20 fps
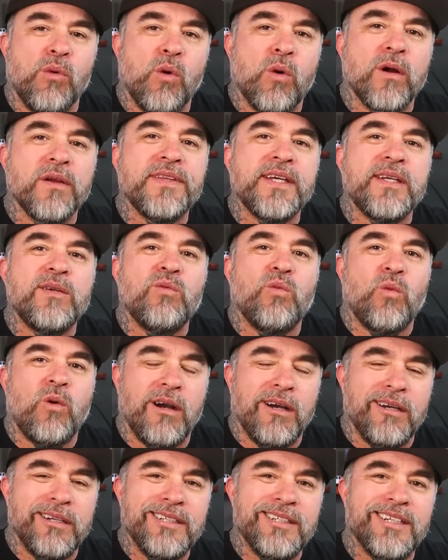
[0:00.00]
than
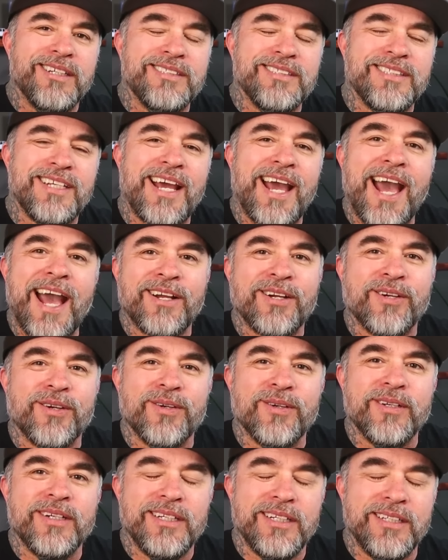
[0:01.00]
one
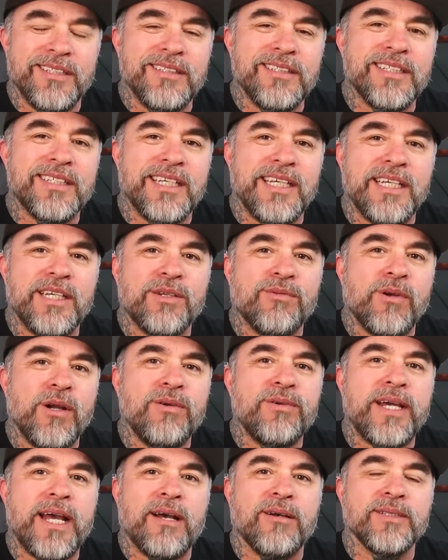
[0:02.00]
attacker in the King
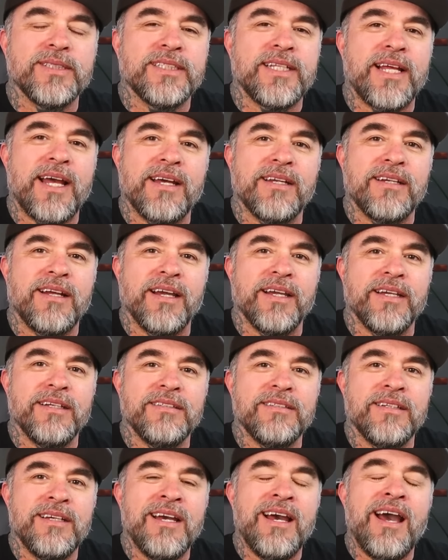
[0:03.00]
Roadhouse that night.
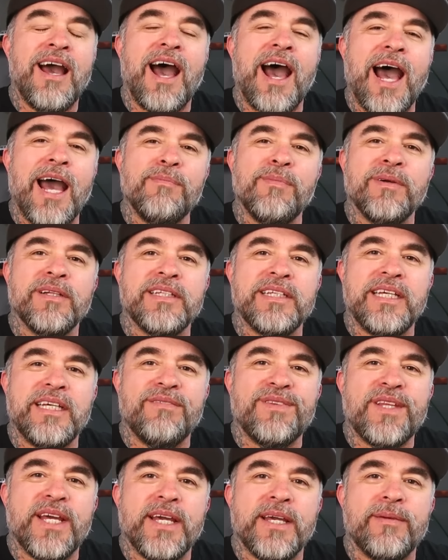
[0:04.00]
I believe
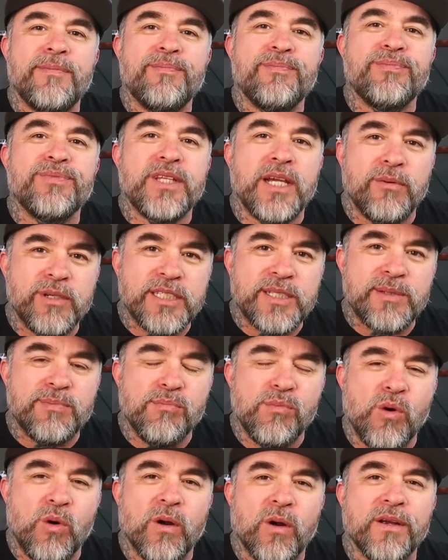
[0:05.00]
that there was
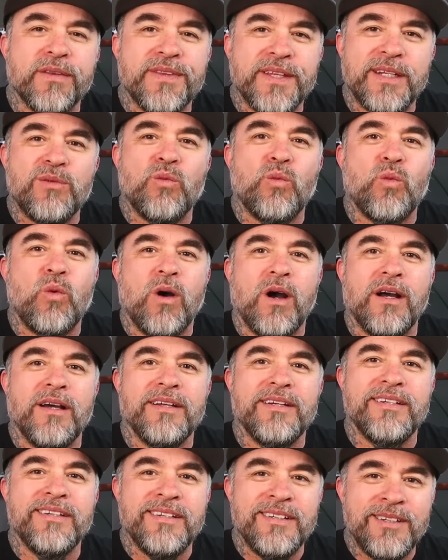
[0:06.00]
more than
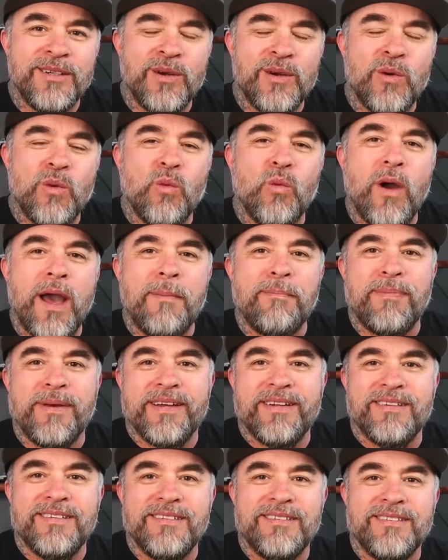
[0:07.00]
one
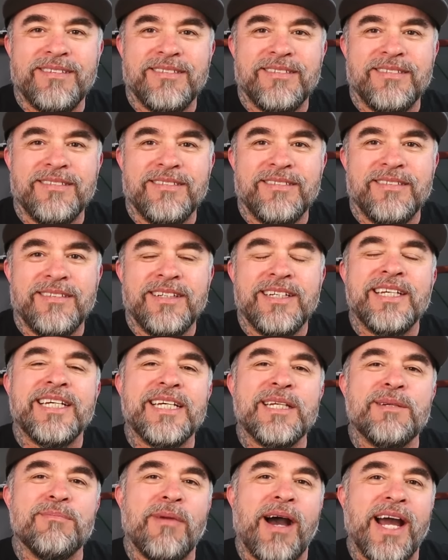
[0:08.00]
weapon.
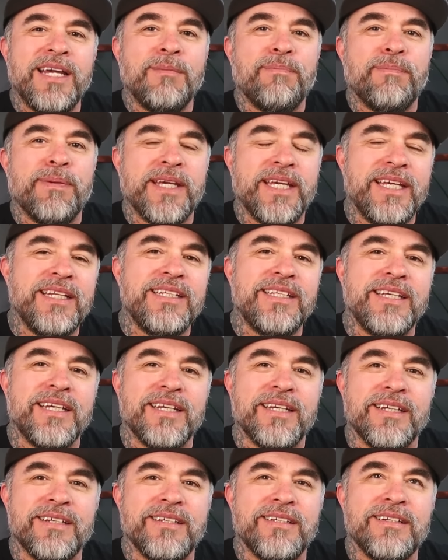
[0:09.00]
In my
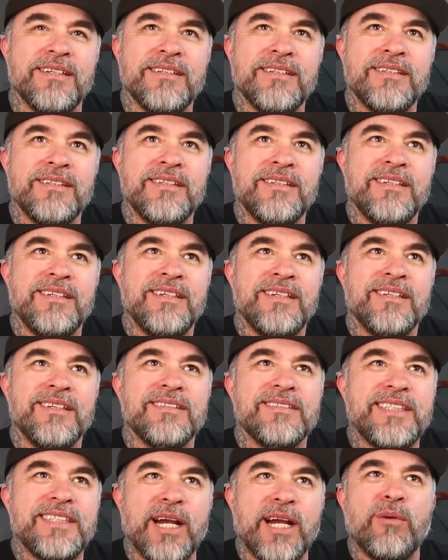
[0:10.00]
opinion,
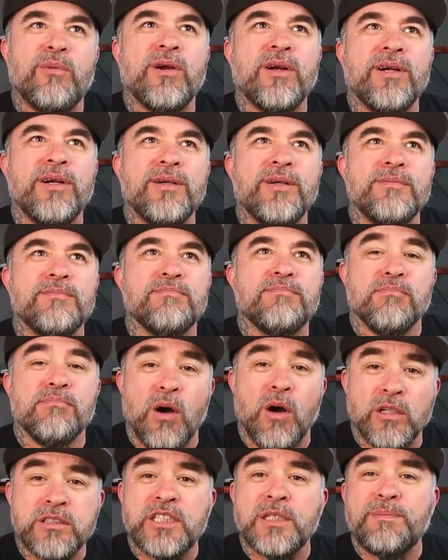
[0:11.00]
there were
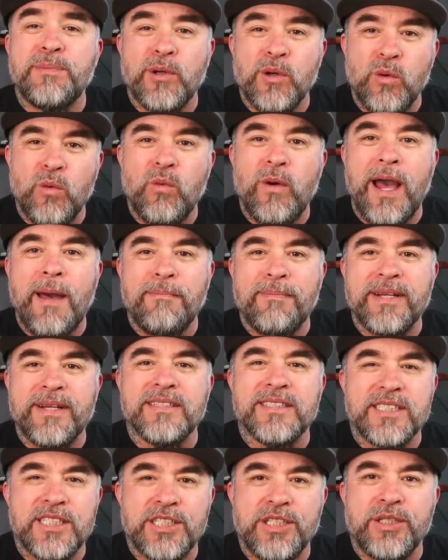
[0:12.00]
multiple
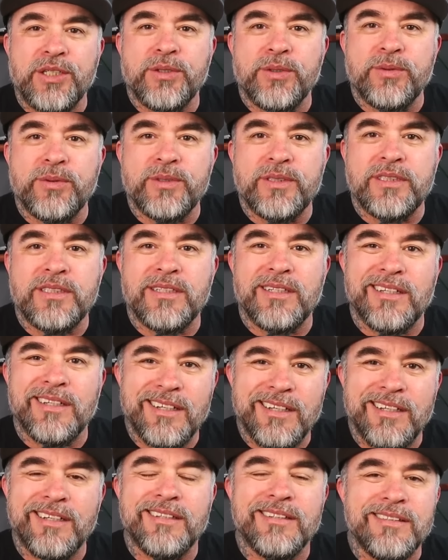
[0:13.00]
weapons used
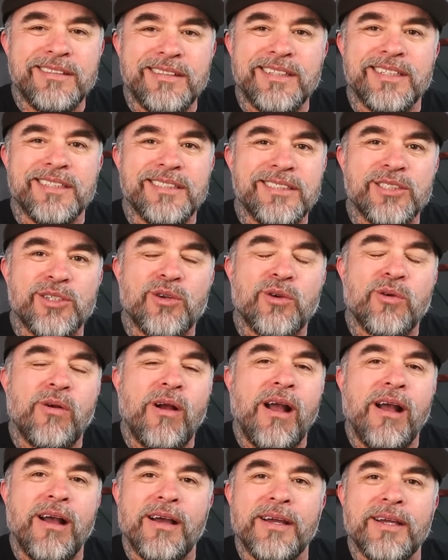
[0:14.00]
in this
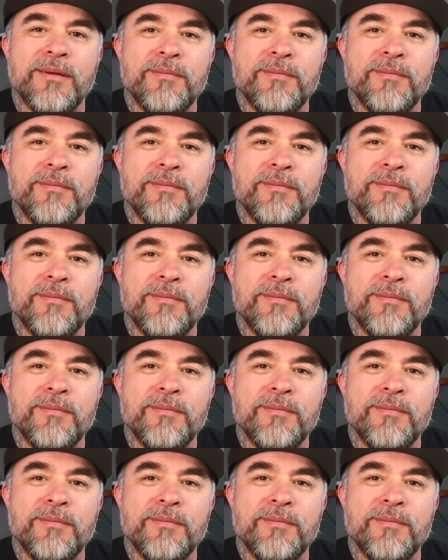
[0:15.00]
crime.